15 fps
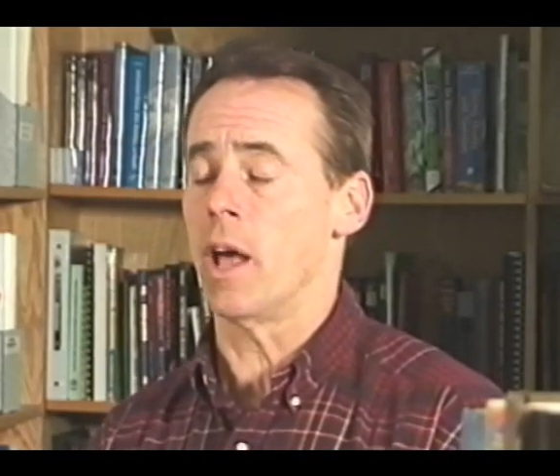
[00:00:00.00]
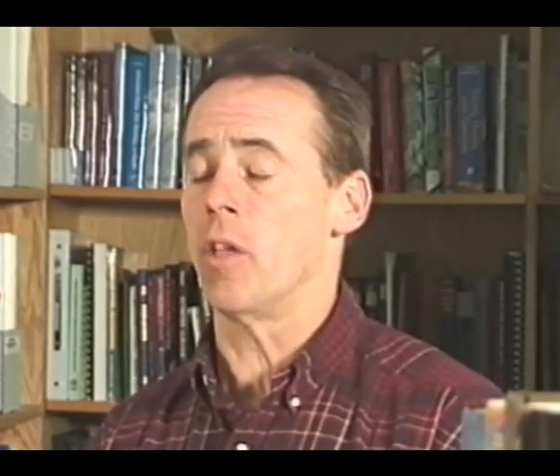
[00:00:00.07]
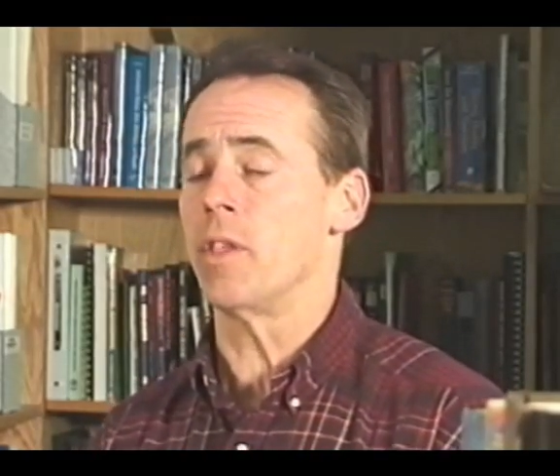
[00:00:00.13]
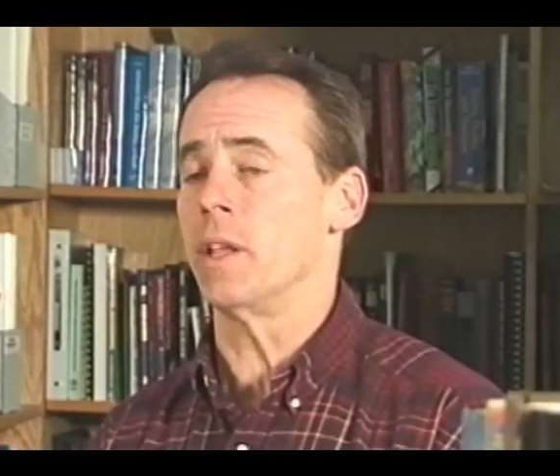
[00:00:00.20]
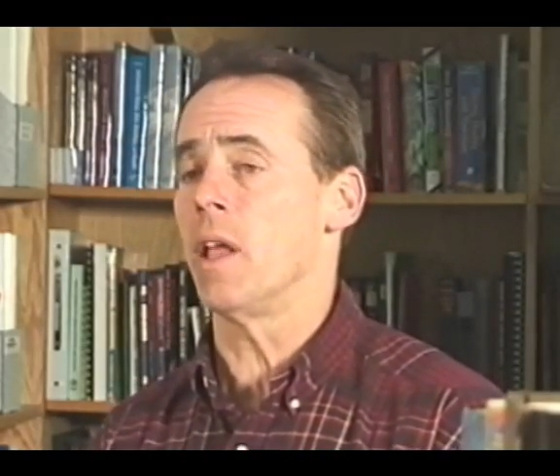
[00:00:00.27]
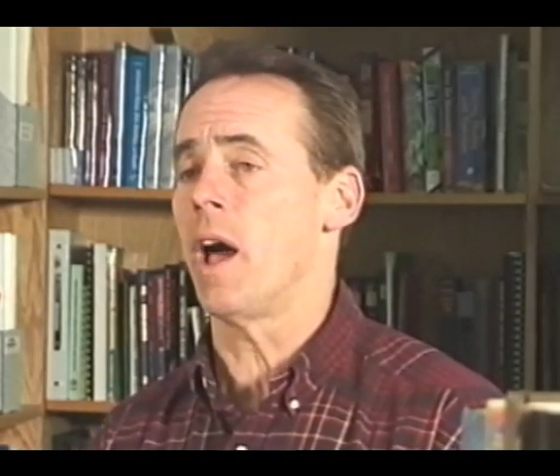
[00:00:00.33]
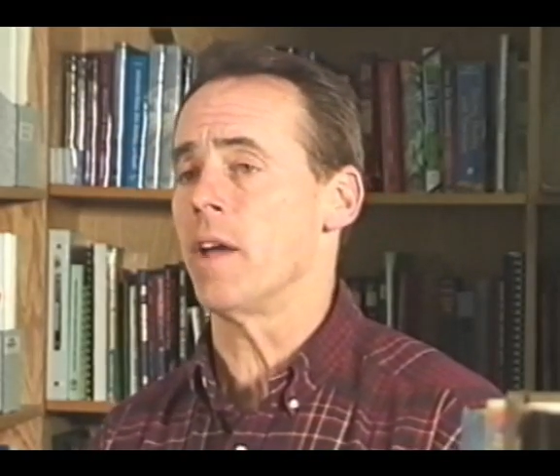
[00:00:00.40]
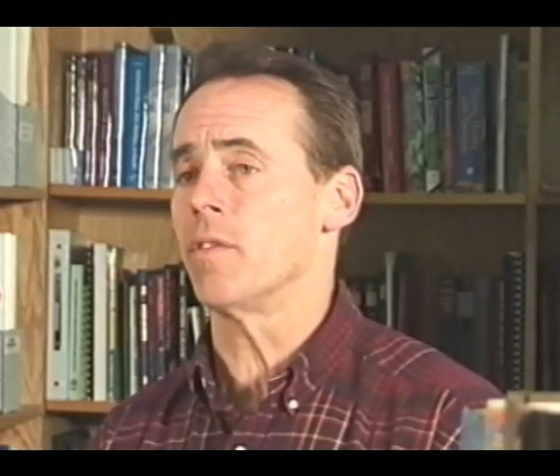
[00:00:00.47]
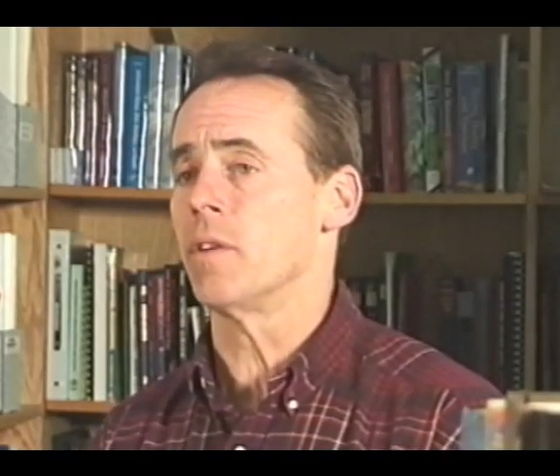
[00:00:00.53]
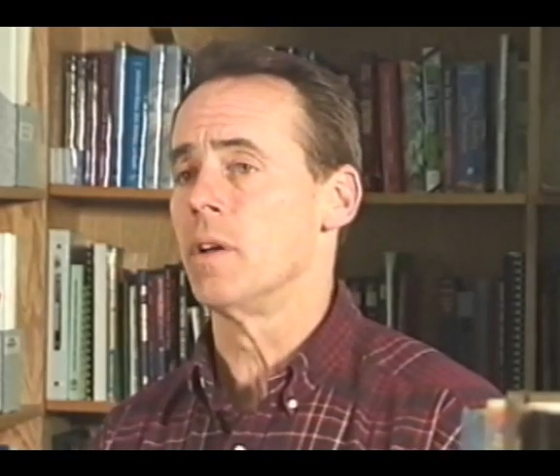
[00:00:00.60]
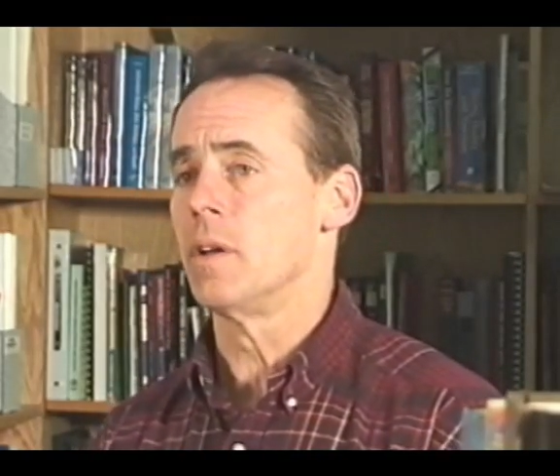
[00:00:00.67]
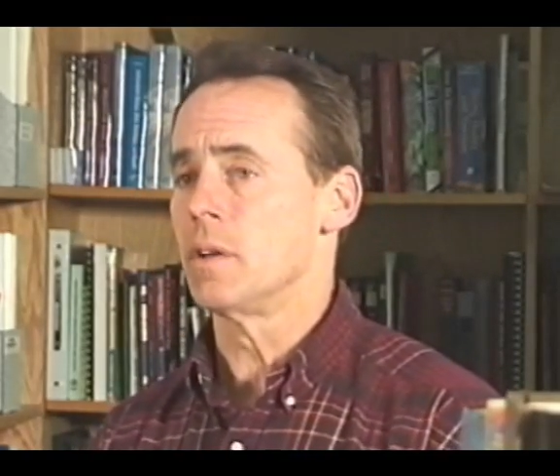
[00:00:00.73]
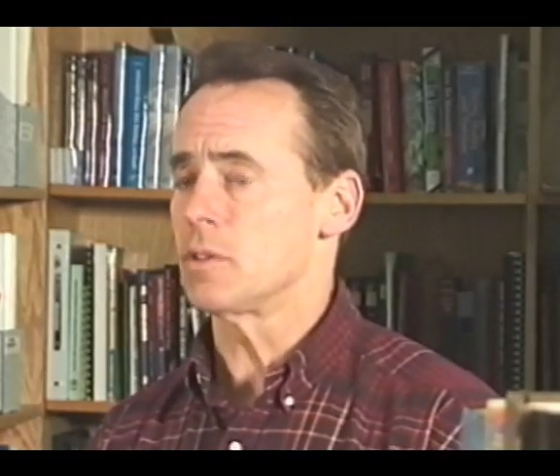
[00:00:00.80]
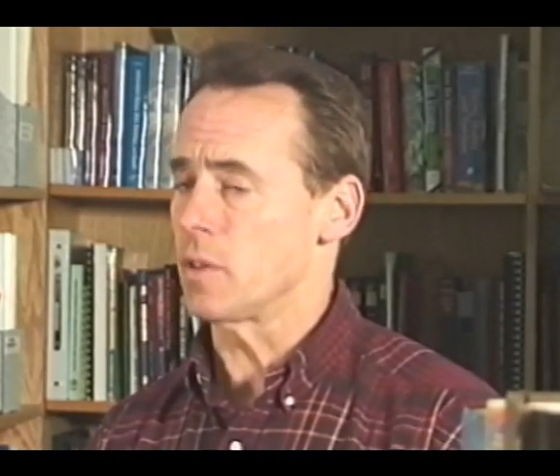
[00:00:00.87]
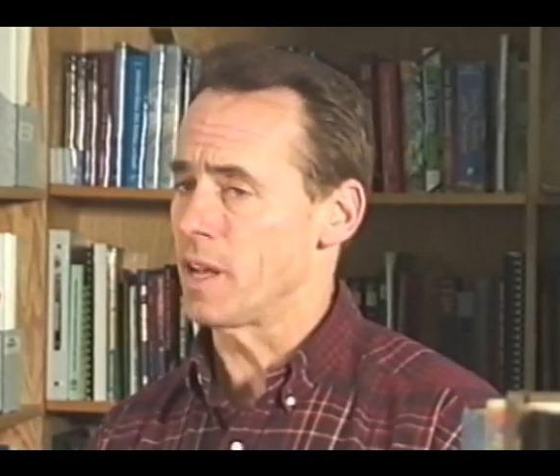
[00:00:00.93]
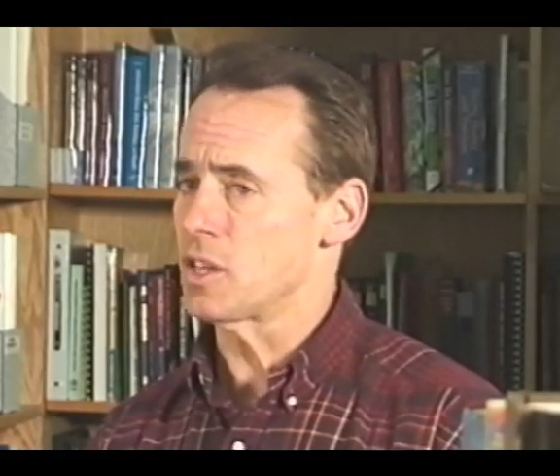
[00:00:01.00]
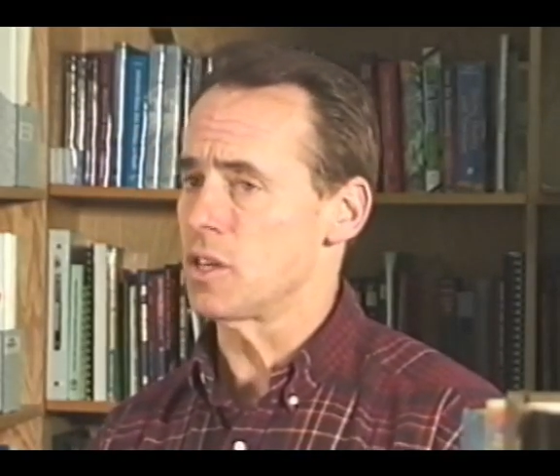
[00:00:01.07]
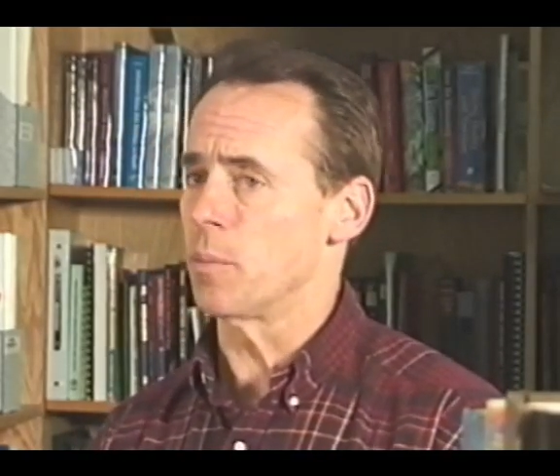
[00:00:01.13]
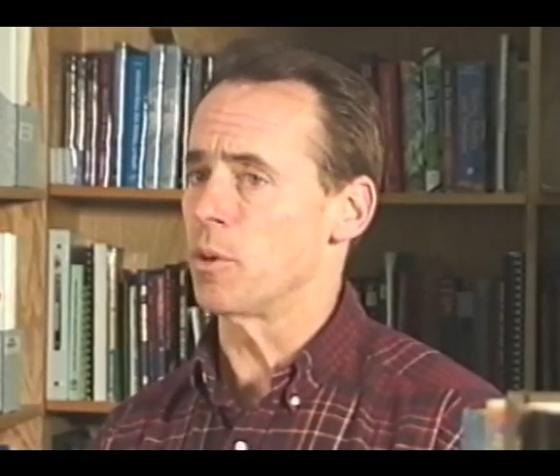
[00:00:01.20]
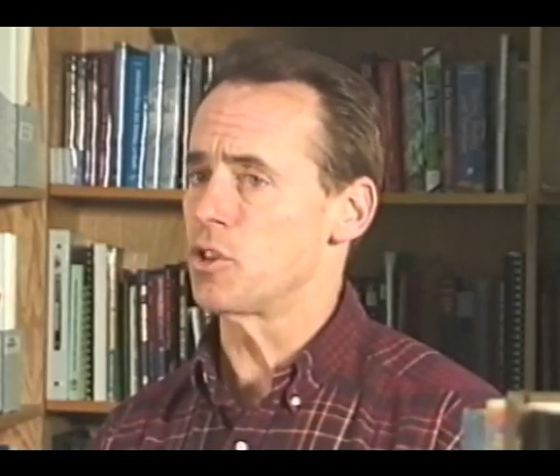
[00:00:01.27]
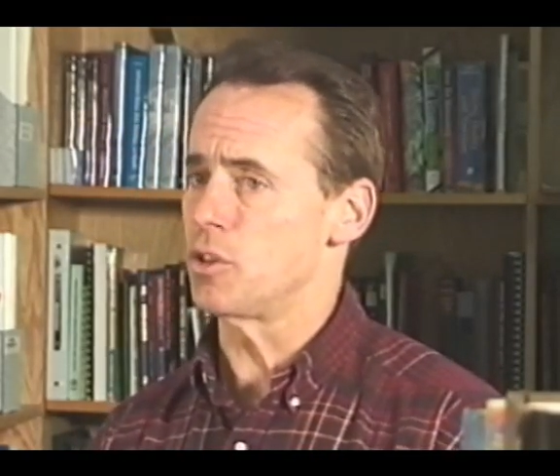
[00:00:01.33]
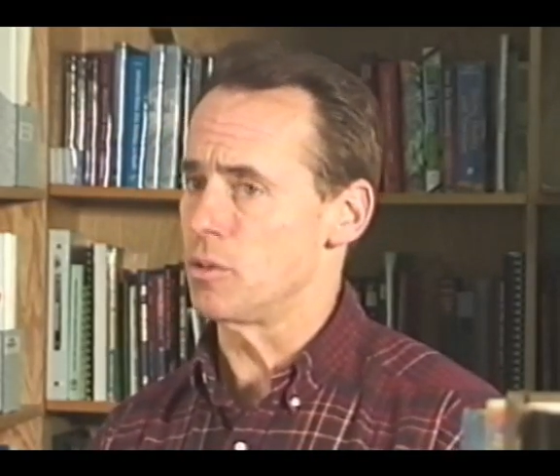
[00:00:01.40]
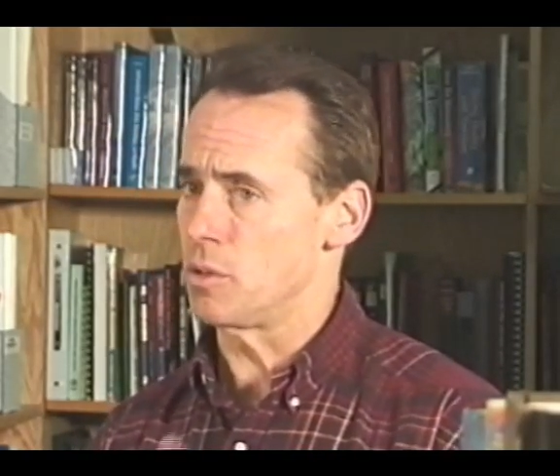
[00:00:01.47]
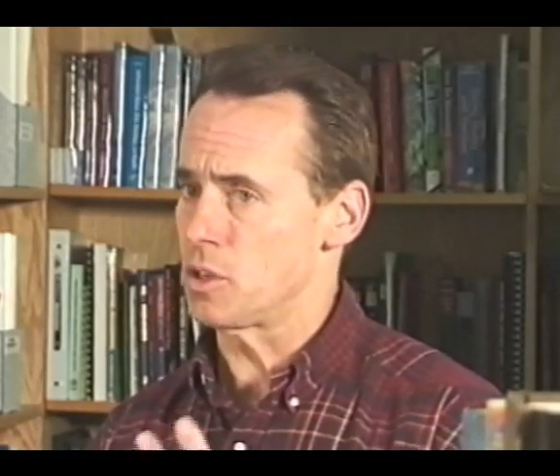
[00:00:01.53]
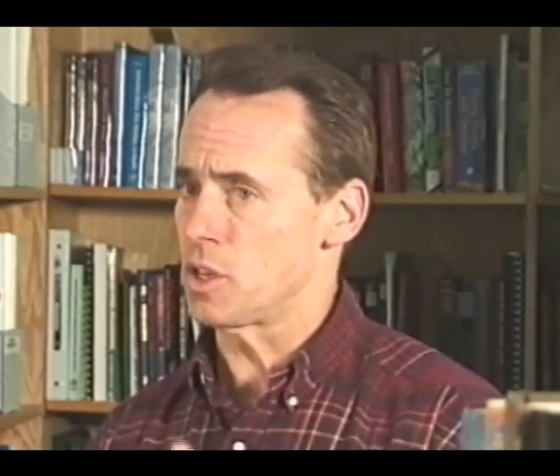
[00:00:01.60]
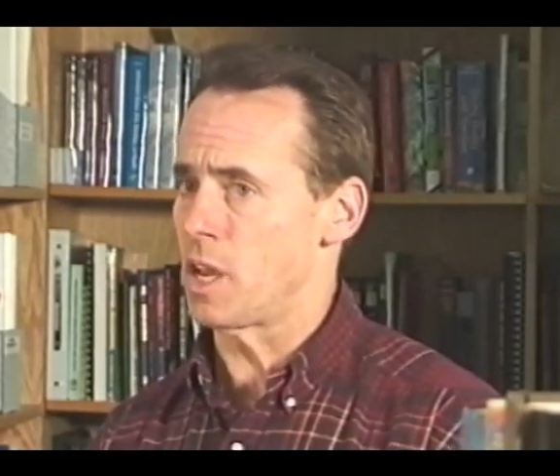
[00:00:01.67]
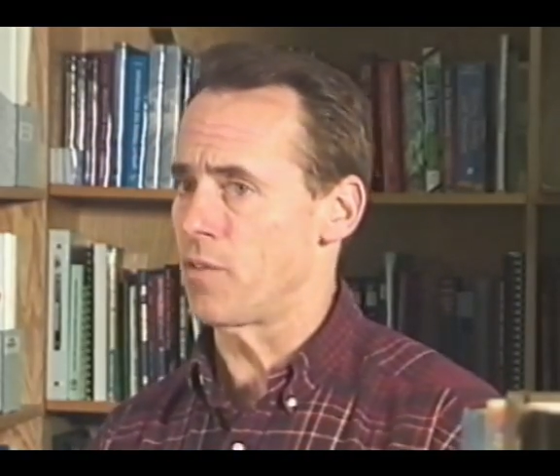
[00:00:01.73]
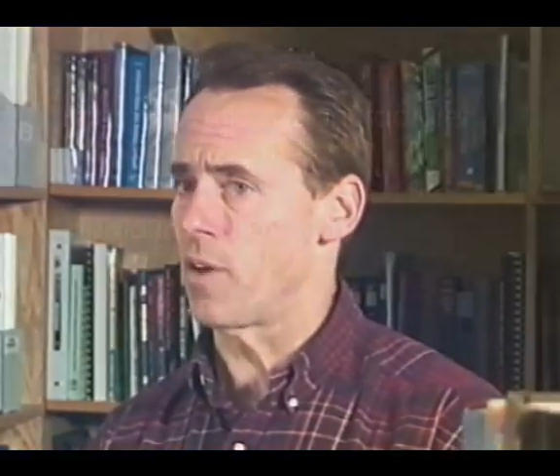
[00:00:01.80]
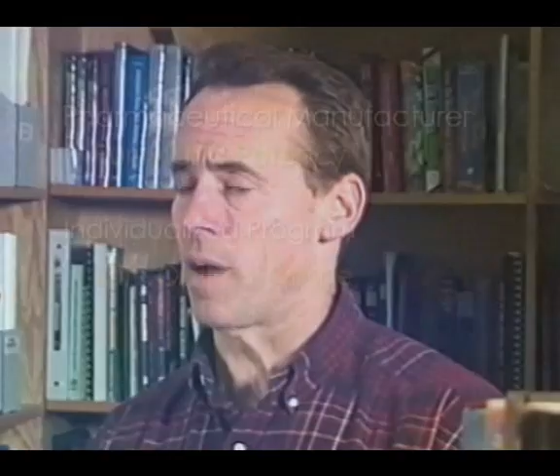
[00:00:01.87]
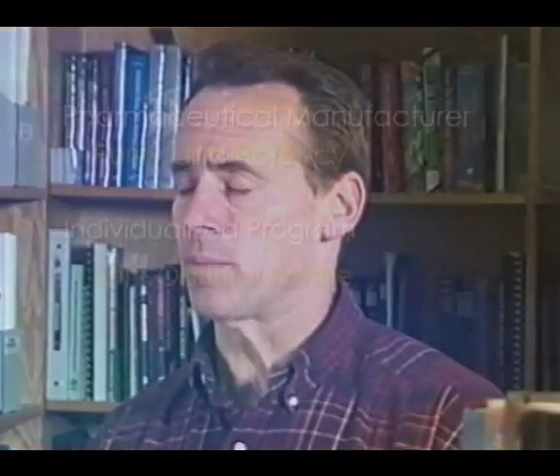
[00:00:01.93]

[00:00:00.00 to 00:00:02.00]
healthy life. So that's number two, the safe,